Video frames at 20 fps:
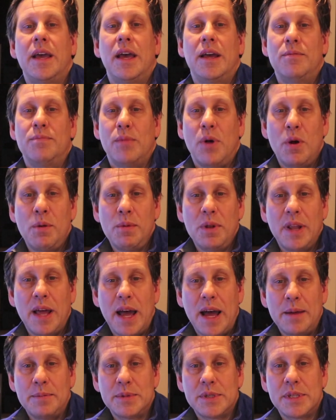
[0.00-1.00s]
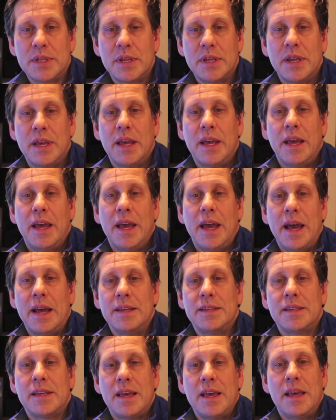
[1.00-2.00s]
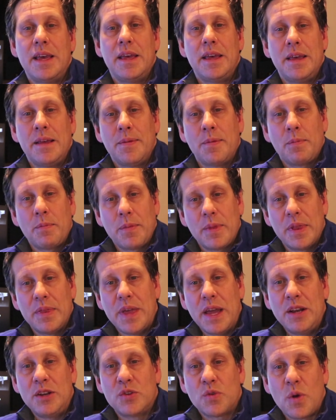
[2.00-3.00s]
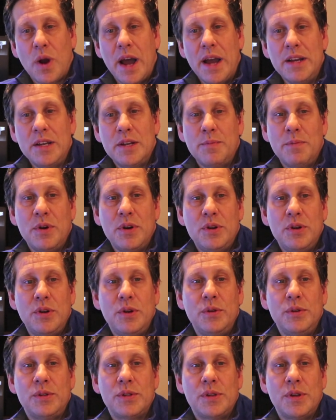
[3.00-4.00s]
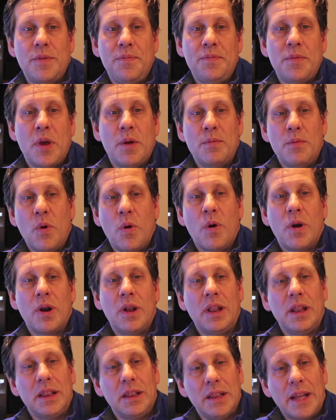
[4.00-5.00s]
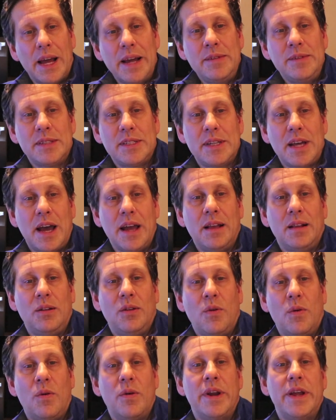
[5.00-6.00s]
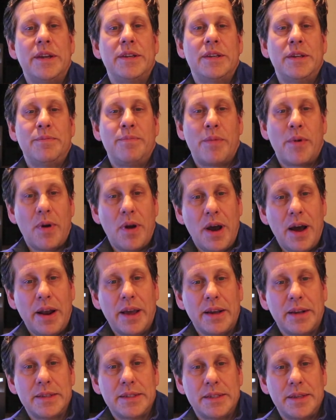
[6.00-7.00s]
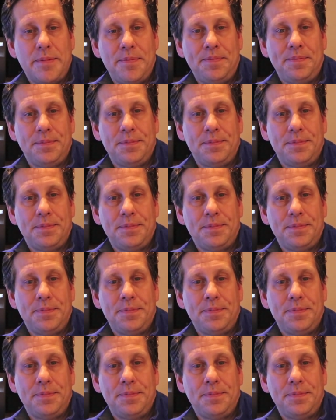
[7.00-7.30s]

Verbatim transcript: and mobile apps as they try to produce more lifestyle oriented products.